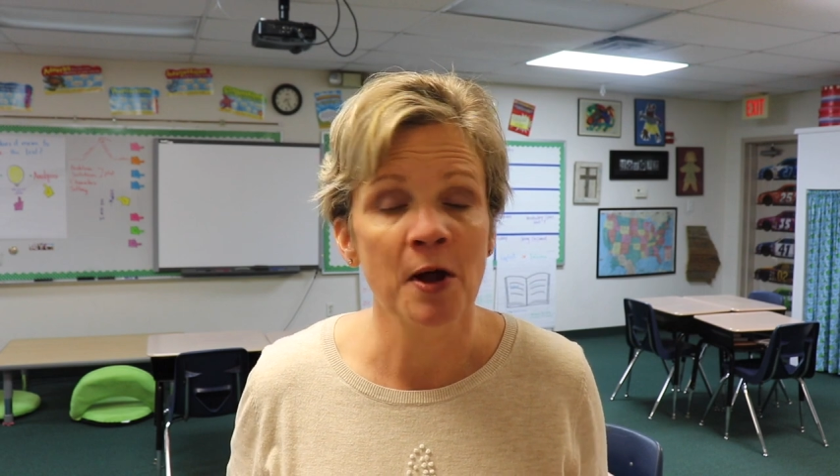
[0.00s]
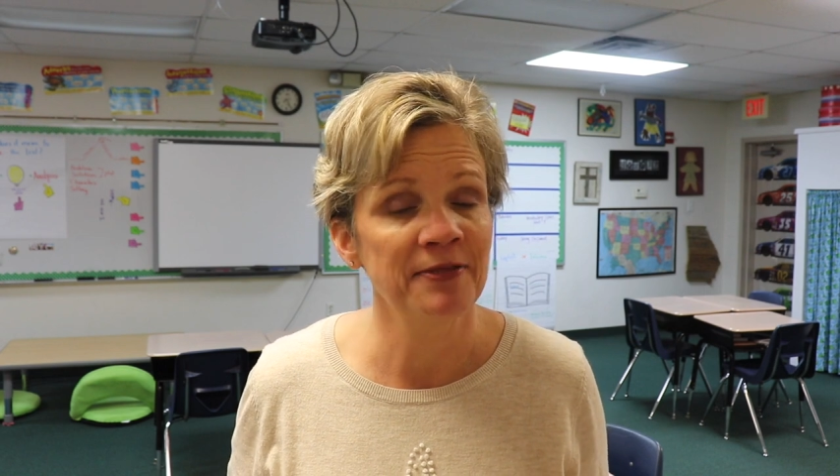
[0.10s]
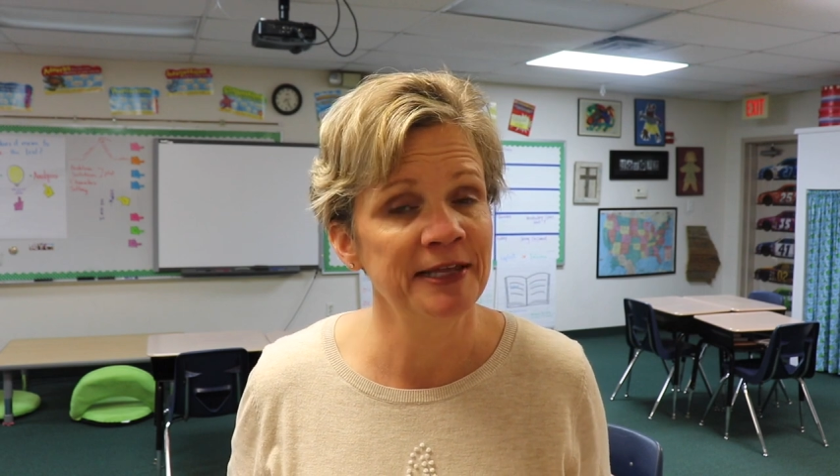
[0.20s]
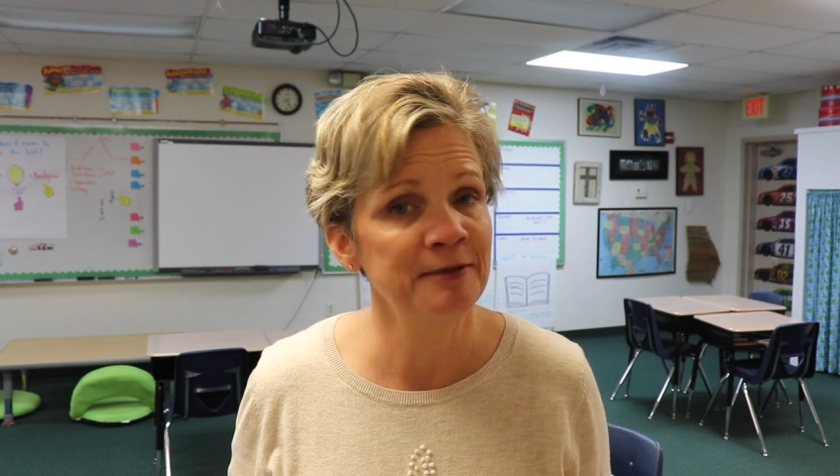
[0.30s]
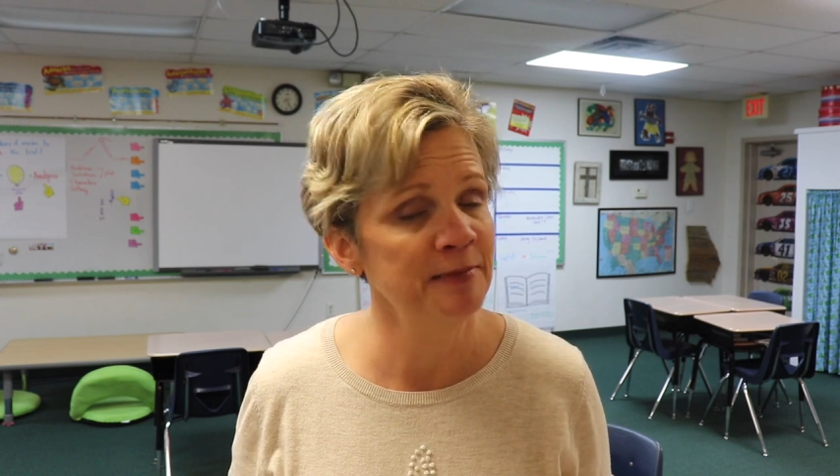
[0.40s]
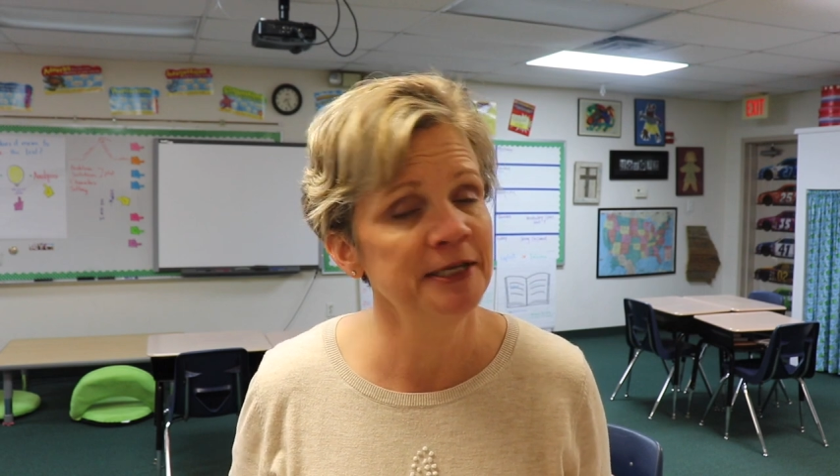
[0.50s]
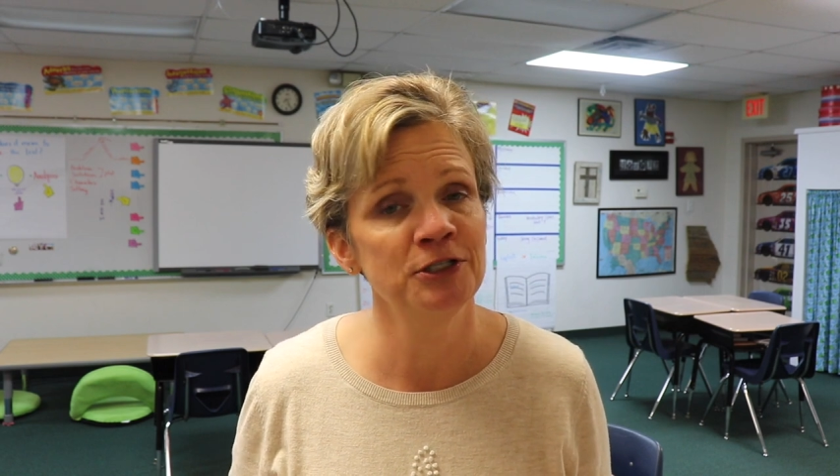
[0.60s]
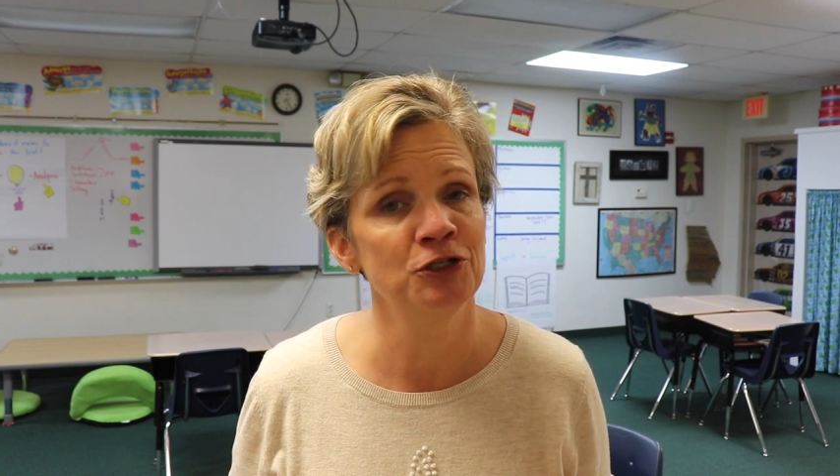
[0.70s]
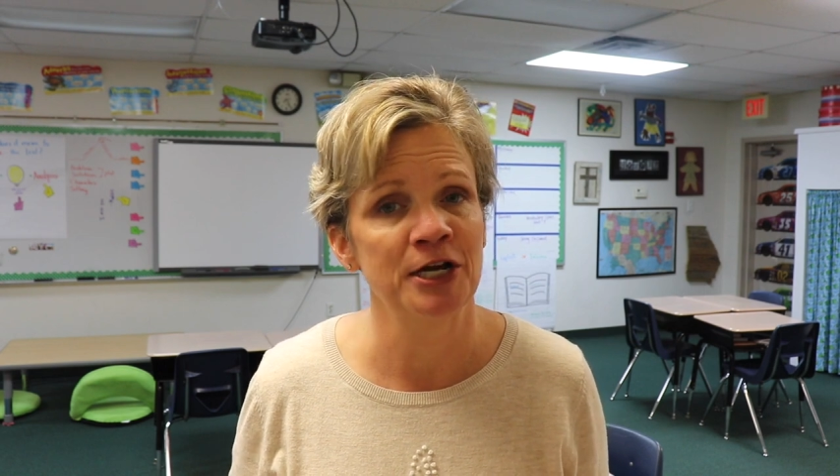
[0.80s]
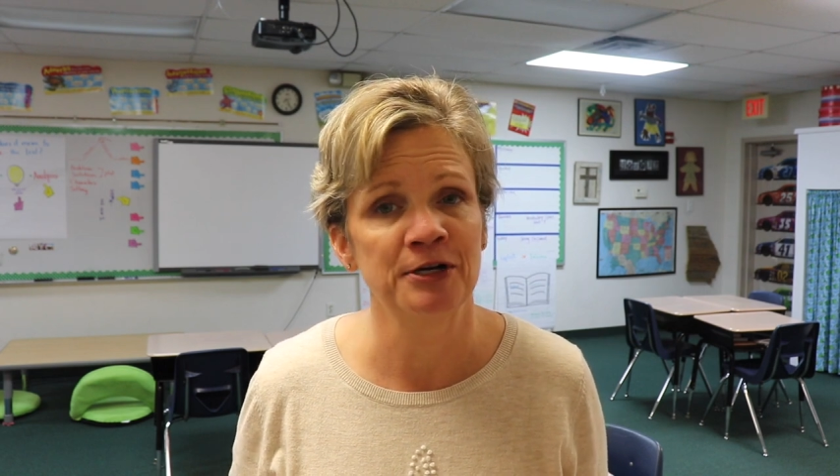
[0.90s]
what the
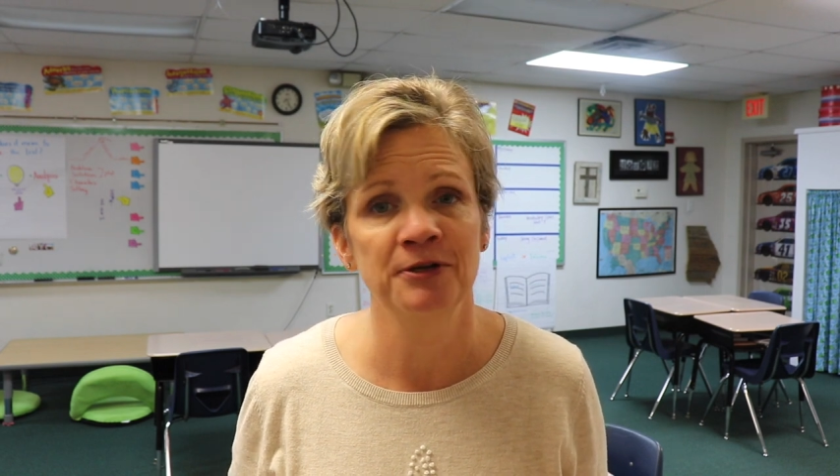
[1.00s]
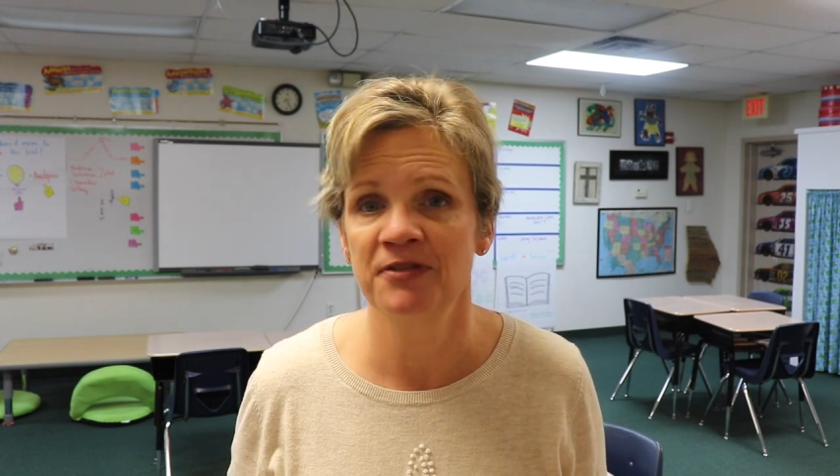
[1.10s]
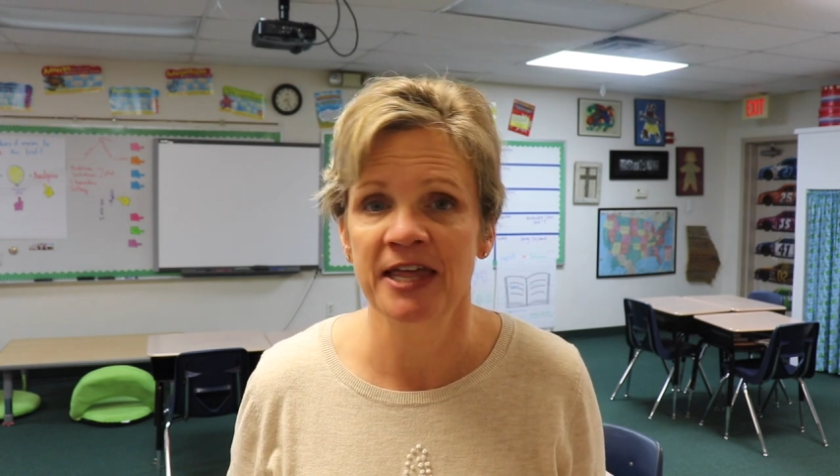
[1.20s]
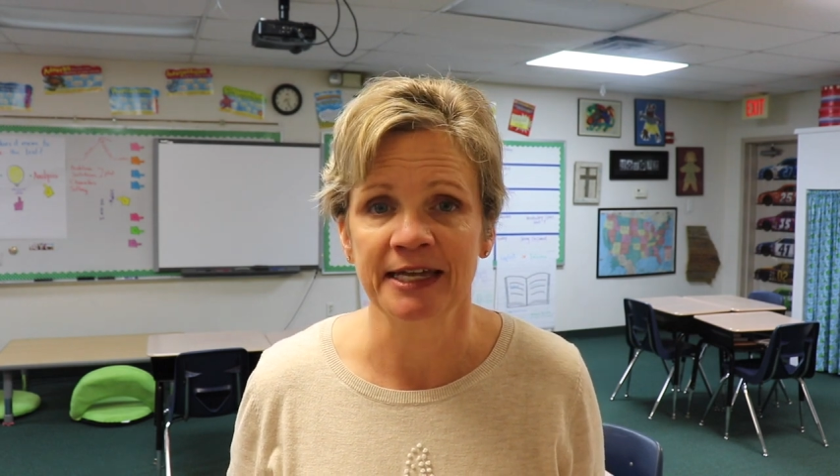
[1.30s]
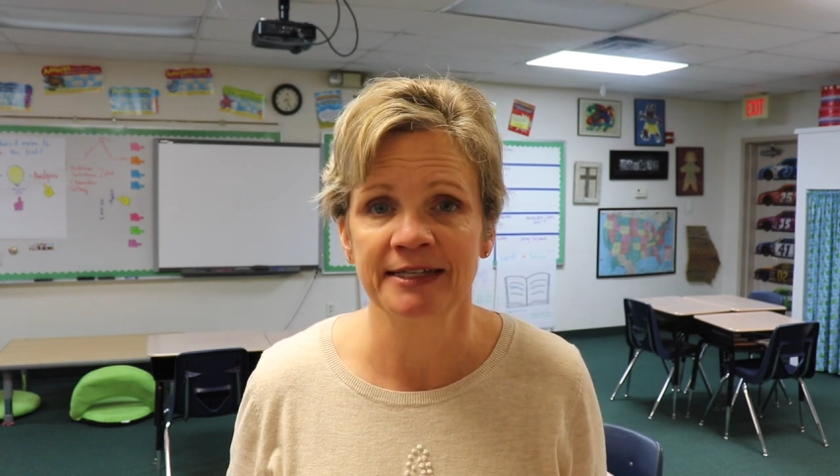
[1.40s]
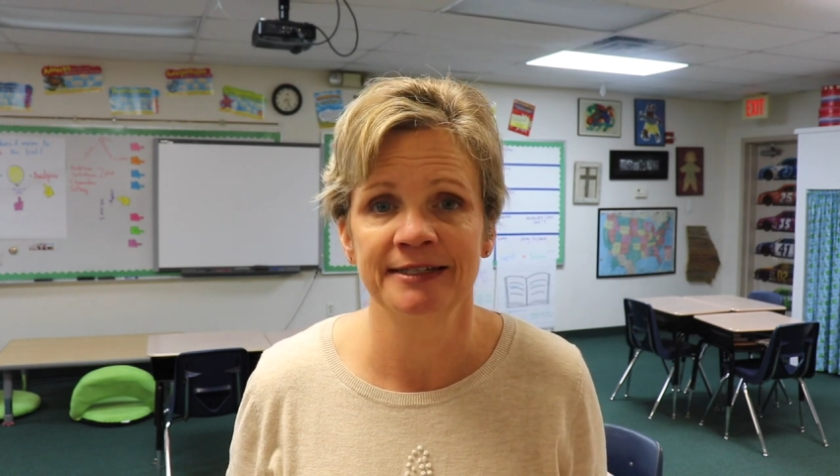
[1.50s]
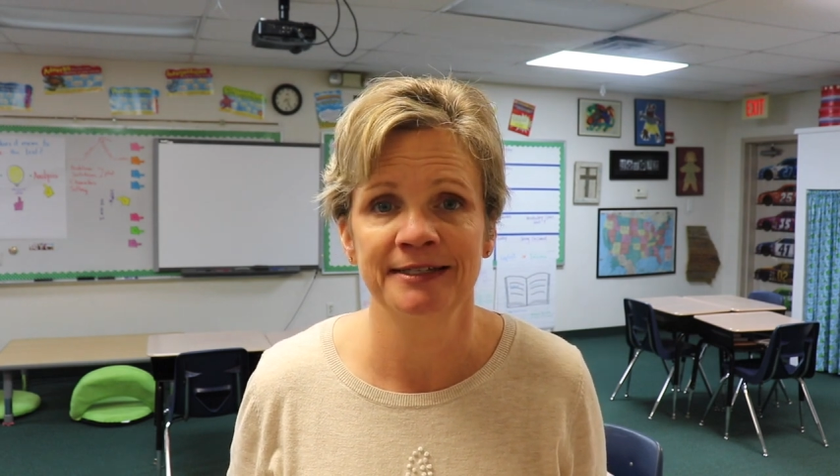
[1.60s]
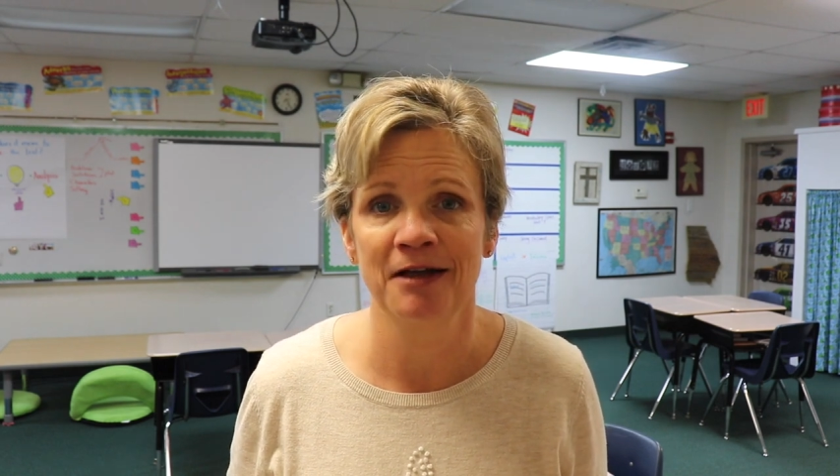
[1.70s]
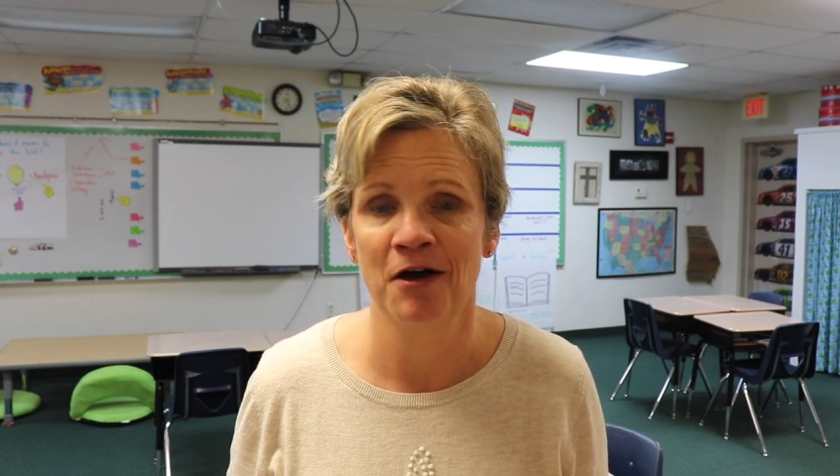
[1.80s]
administrator thinks